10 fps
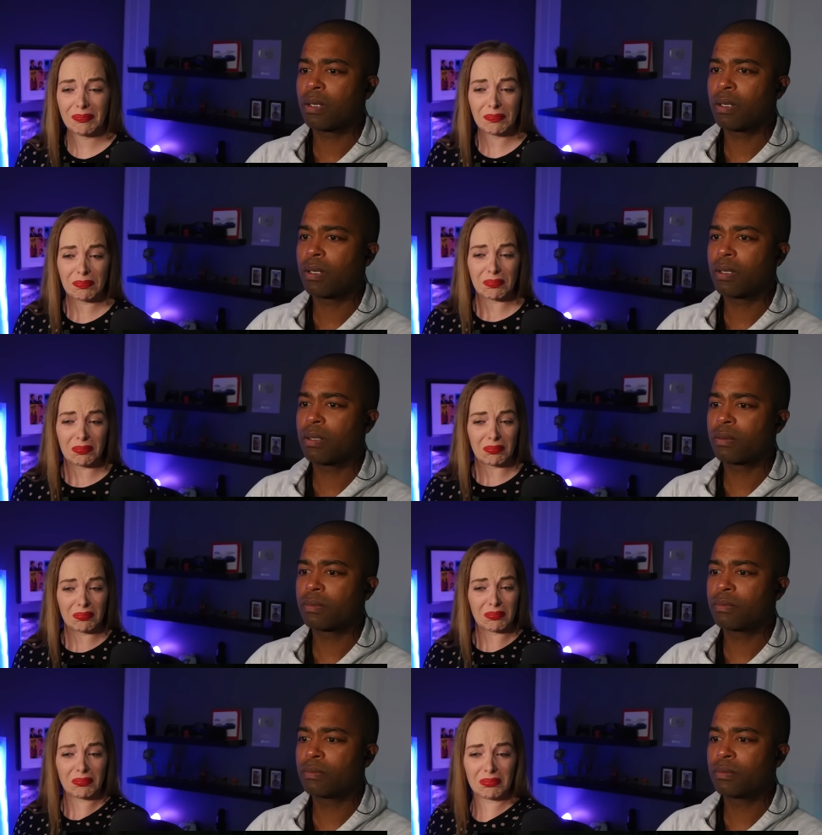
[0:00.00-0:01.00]

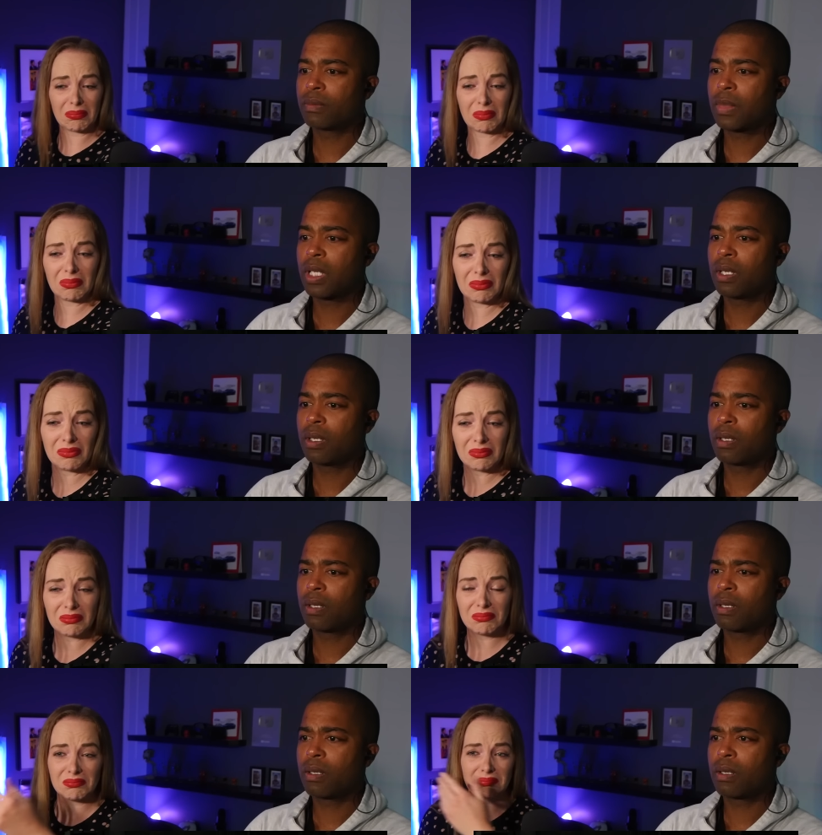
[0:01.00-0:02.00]

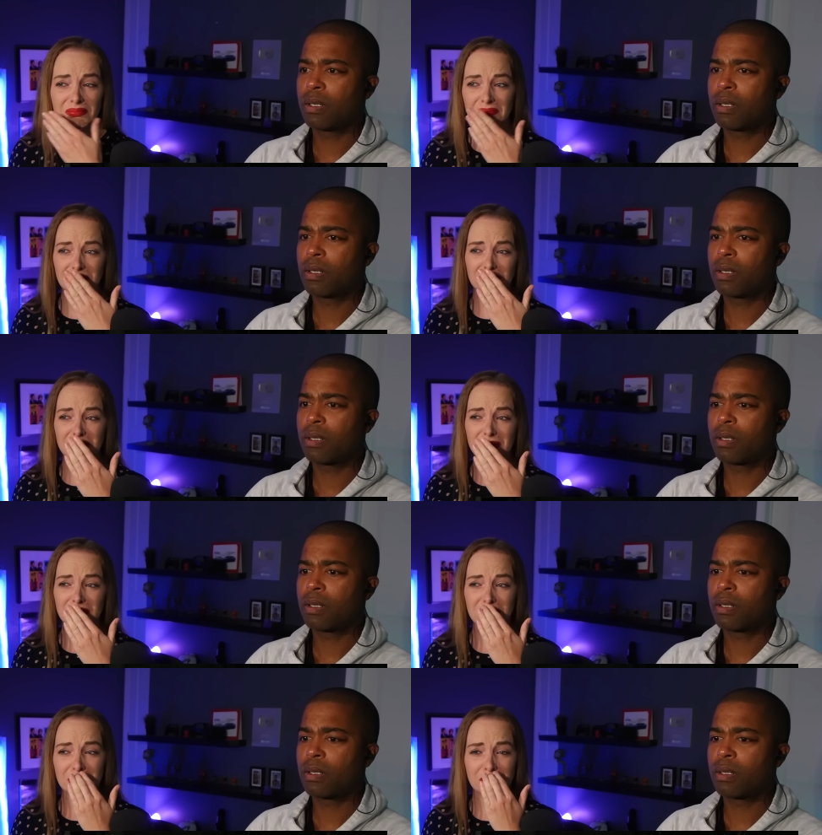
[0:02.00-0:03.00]

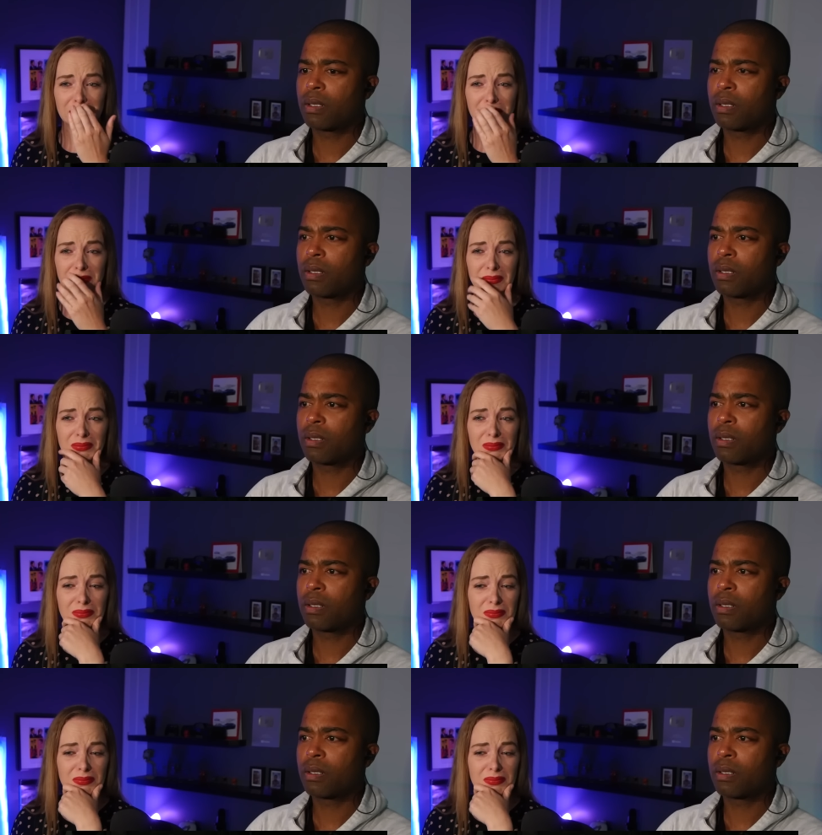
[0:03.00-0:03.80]
(silence)